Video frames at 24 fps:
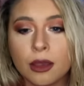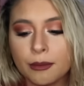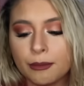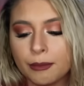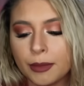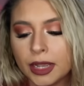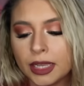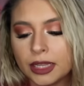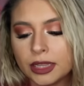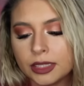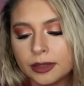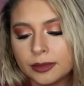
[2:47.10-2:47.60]

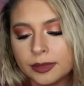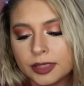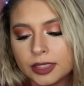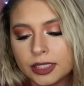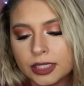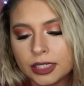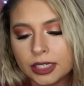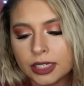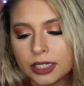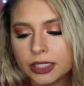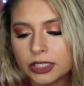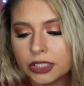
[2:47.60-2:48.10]
My
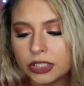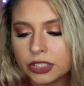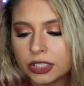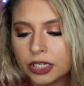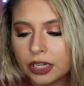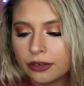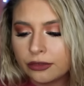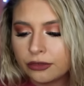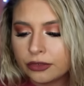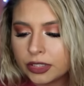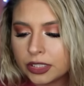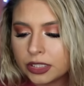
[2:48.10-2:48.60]
lipstick is
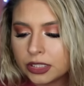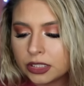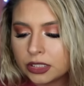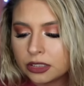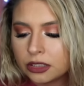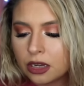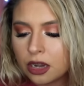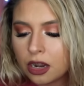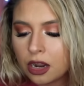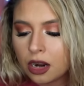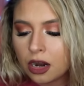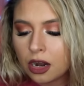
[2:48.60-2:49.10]
Jeffree
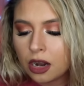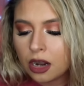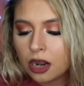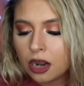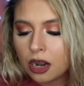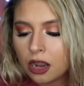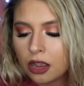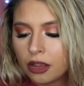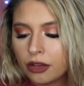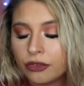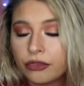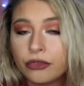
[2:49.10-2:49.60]

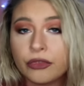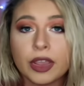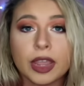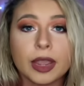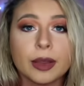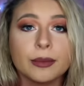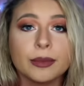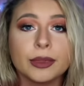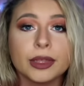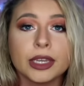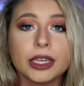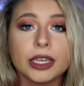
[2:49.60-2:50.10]
Star
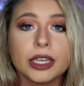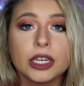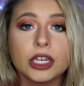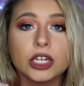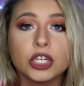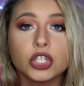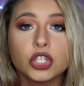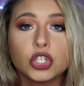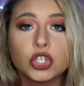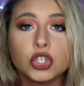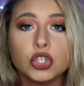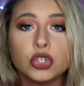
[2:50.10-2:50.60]
Family
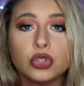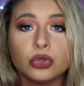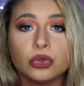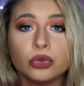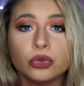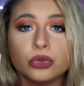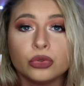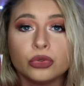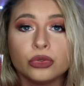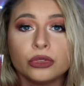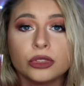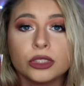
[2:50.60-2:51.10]

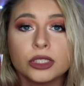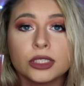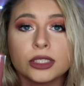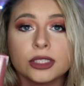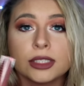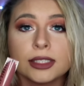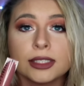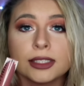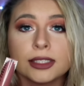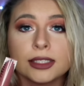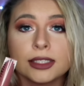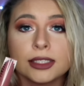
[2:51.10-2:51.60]
Jewels.
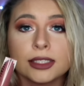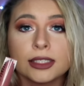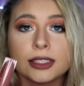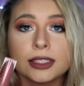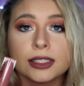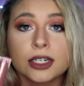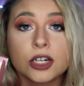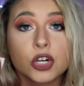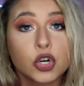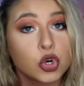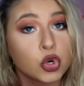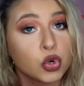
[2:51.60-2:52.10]

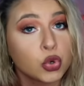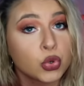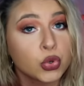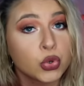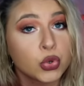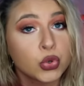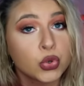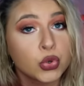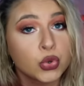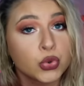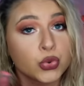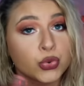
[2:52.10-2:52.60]

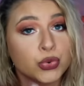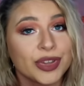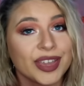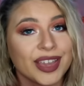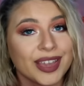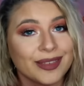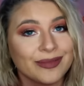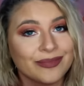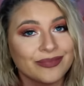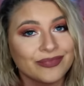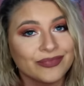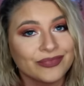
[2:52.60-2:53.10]

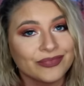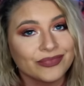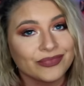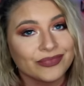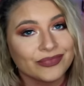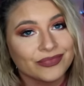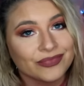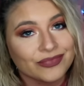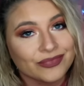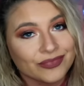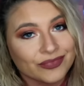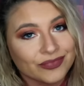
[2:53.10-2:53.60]
Okay?
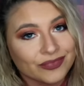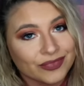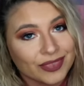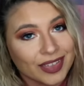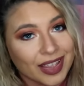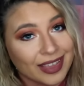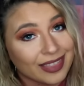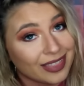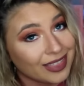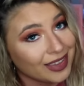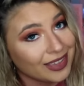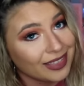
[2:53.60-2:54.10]

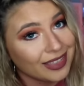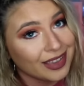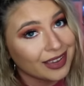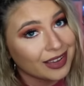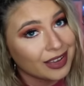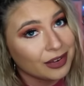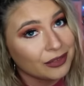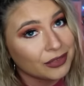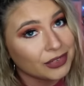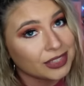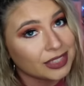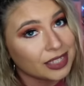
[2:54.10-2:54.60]
I think that
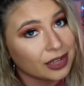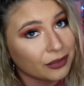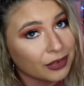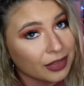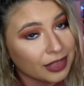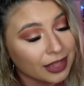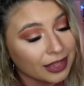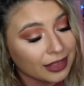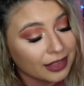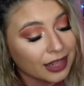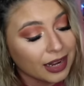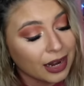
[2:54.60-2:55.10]
covers
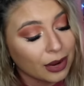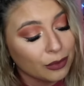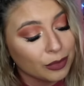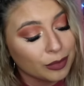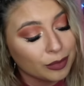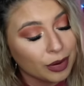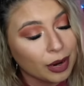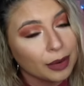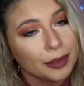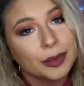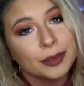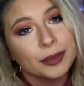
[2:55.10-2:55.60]
everything that I would
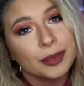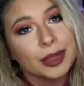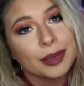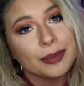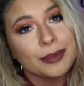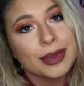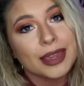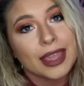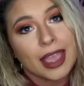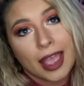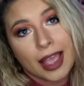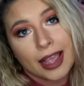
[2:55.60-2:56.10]
probably
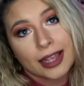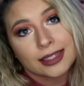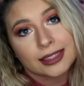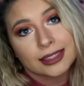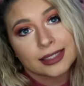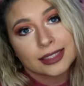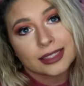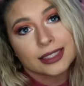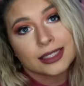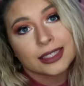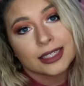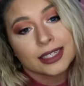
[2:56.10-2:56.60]
be
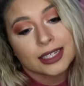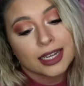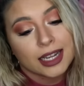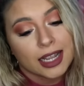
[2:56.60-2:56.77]
asked.